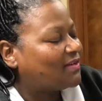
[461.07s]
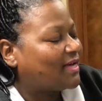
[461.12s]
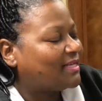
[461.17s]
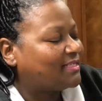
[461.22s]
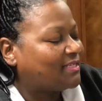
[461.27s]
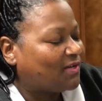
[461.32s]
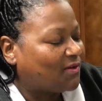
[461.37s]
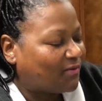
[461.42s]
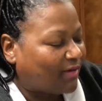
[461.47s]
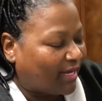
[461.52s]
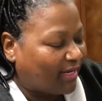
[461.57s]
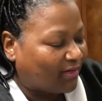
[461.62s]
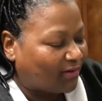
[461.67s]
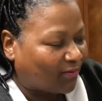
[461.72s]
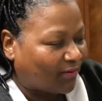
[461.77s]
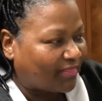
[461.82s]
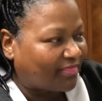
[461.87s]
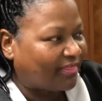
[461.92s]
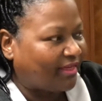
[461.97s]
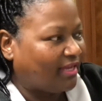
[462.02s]
So I said, okay,
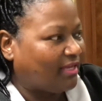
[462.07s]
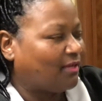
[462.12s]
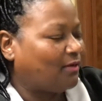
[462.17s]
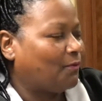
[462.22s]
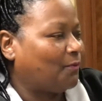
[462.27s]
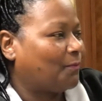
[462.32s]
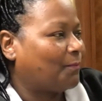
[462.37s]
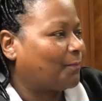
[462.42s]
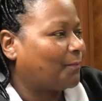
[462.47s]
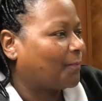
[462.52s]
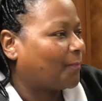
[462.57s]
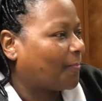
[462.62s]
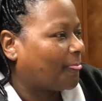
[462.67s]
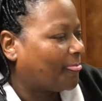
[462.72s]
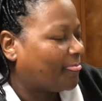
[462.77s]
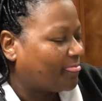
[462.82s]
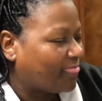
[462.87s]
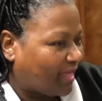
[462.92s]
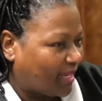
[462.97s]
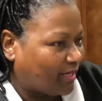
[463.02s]
Lord, thank you.
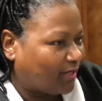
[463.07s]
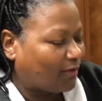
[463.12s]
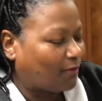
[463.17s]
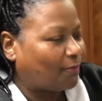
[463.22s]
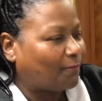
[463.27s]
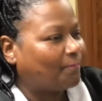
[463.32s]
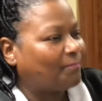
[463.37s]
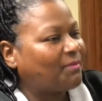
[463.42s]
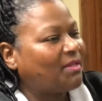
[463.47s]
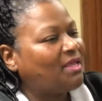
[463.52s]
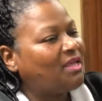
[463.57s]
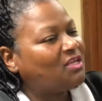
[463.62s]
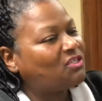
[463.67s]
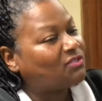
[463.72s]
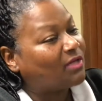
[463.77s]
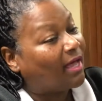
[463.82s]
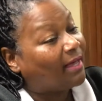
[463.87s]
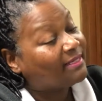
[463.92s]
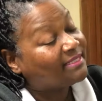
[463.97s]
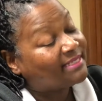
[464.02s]
Thank you.
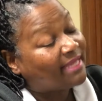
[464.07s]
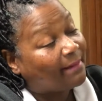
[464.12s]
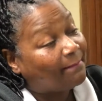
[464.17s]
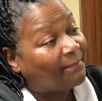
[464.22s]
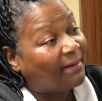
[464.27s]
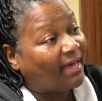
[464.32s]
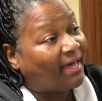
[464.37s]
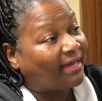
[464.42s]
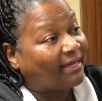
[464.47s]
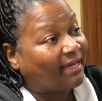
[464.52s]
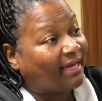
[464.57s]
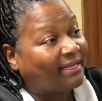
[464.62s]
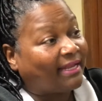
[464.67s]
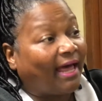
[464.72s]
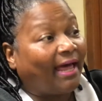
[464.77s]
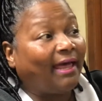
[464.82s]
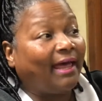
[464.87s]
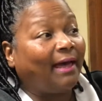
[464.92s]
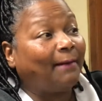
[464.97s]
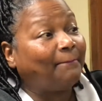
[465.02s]
So I sat back, and
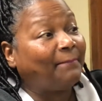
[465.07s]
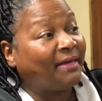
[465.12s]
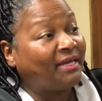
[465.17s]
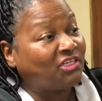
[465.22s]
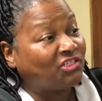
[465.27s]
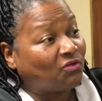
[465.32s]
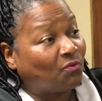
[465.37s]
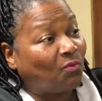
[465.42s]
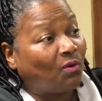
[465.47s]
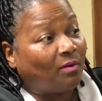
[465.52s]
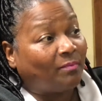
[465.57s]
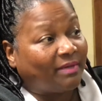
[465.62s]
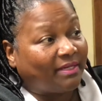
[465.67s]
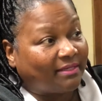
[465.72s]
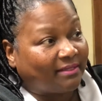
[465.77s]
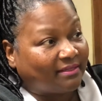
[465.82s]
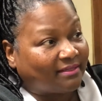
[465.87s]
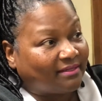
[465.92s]
I am a patient woman.